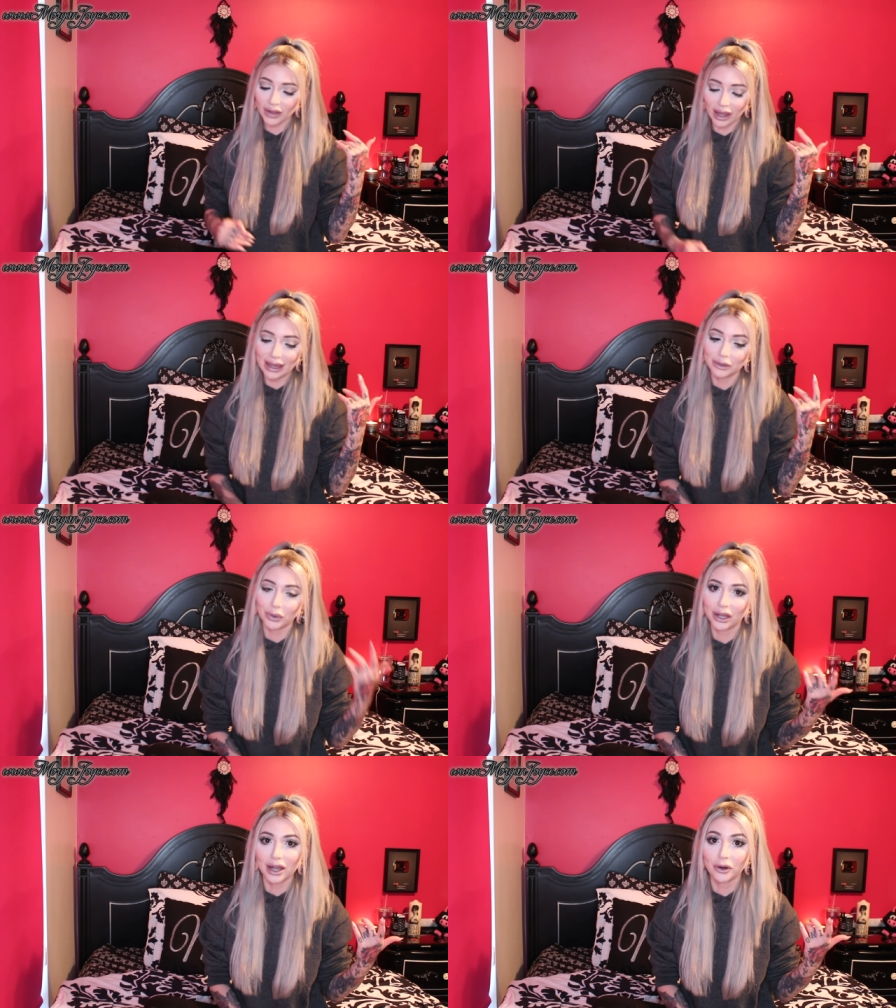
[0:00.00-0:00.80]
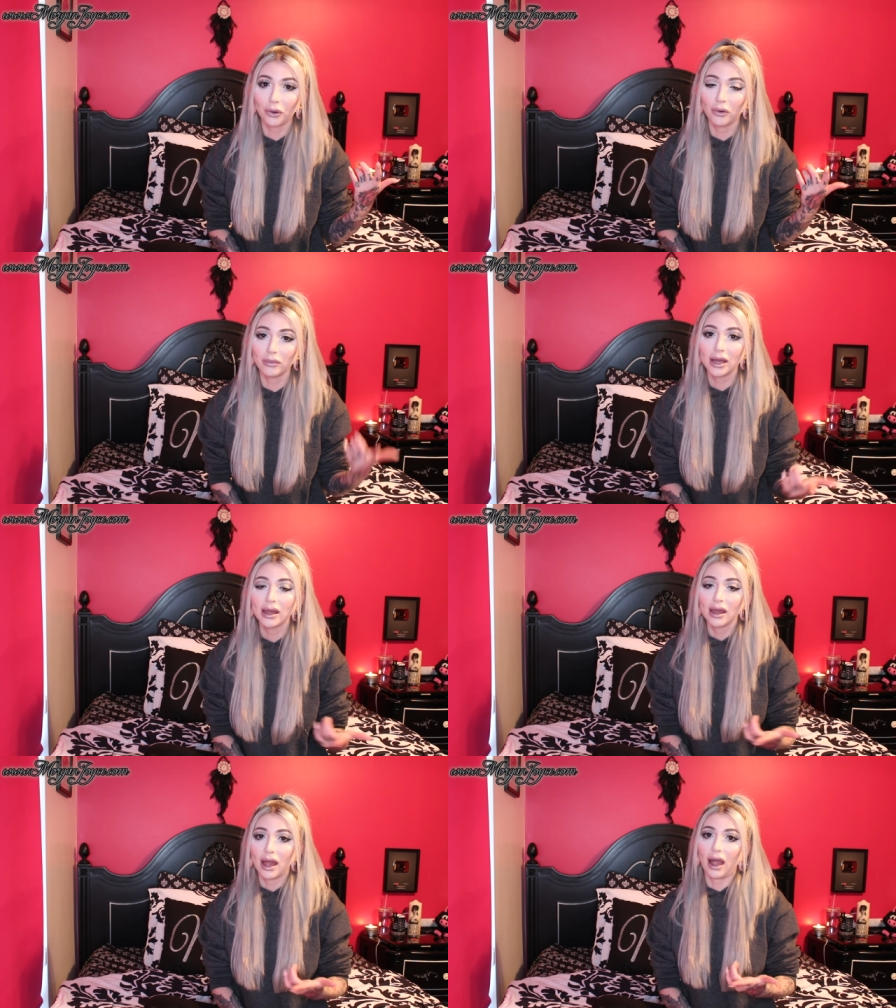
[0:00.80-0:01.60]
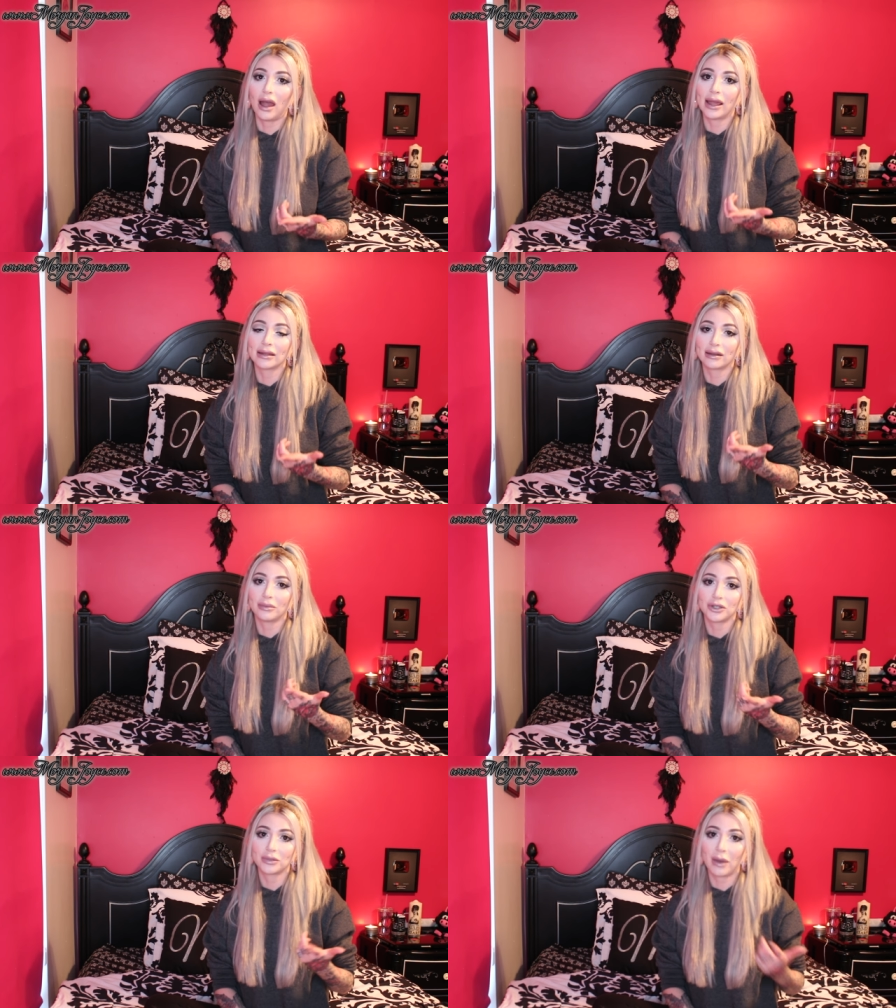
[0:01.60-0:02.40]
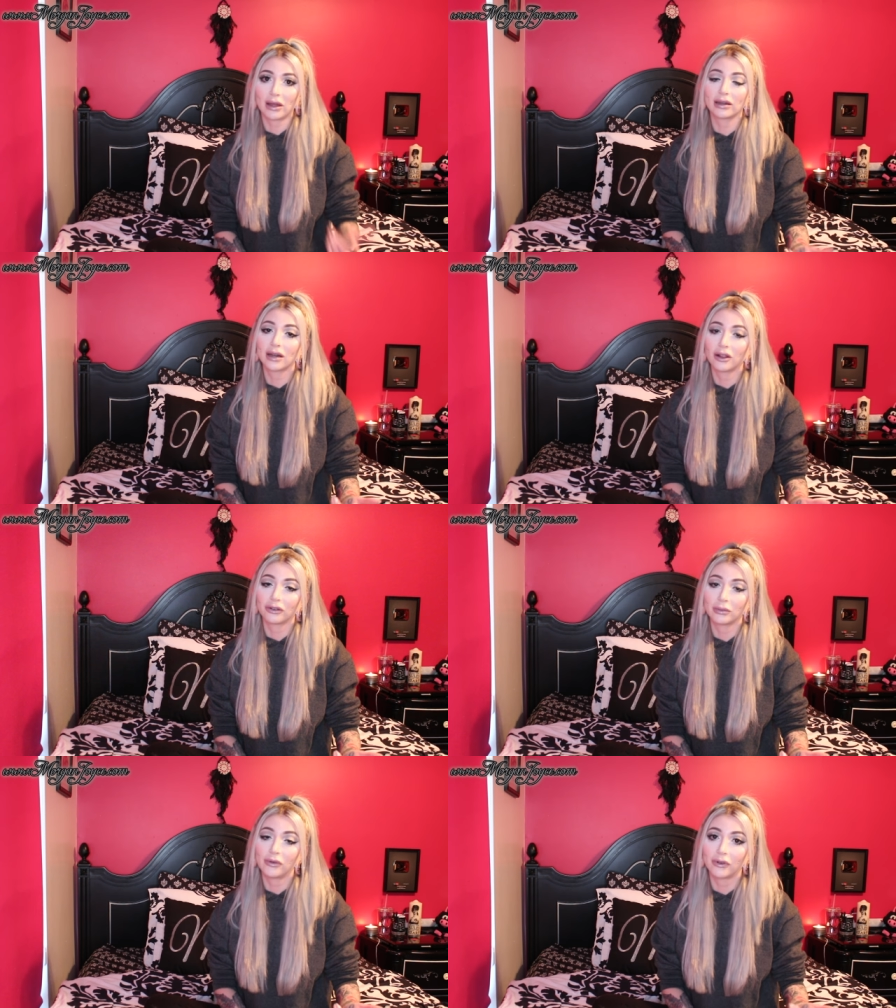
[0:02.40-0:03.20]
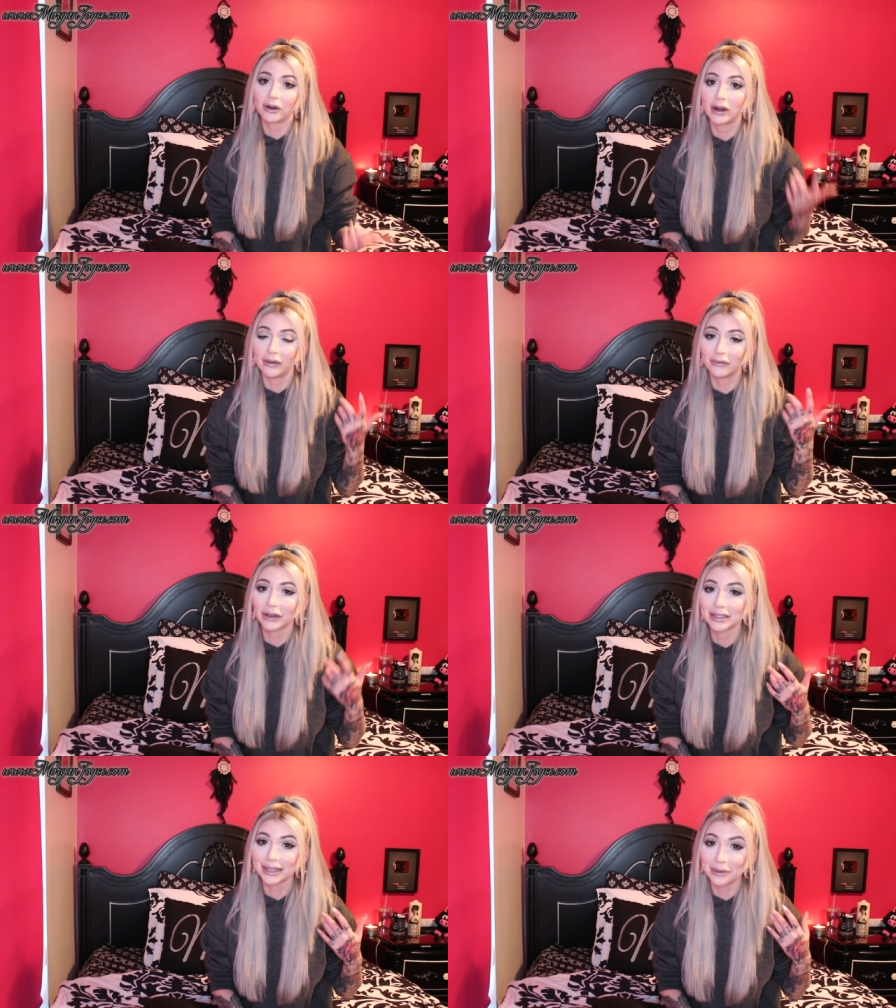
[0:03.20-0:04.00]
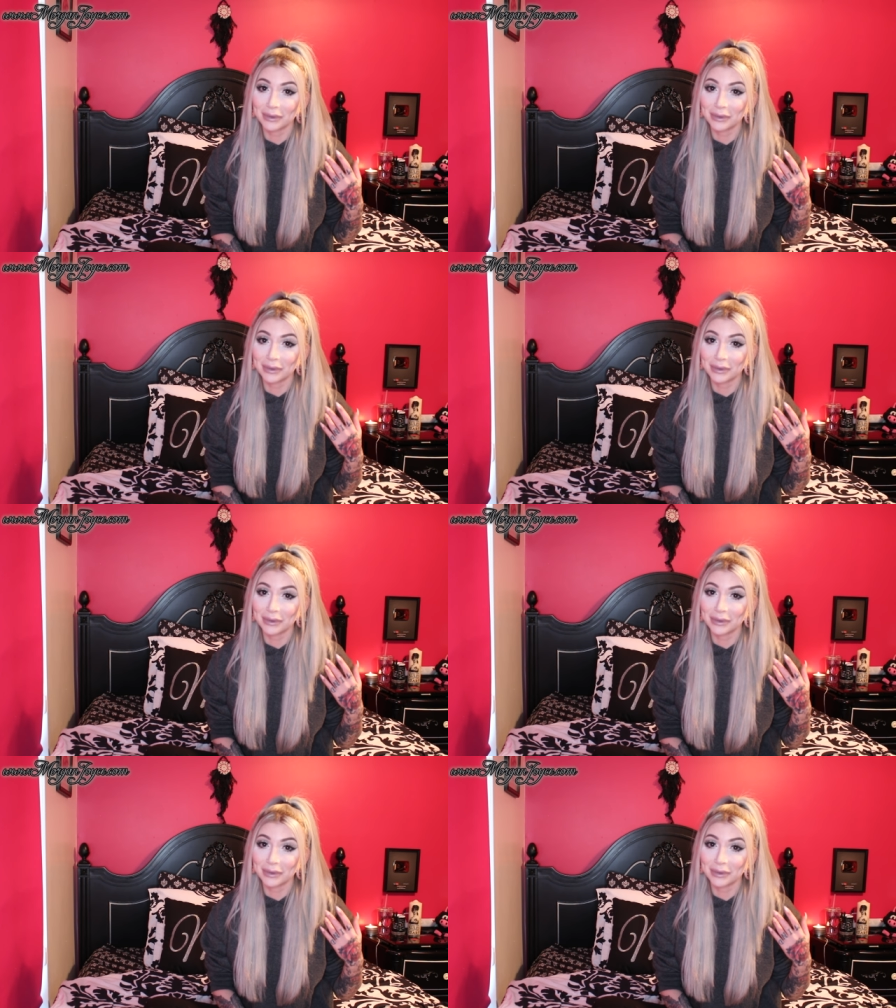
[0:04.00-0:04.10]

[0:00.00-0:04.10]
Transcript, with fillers: And when I got home, I ended up just buying a color remover and fixing it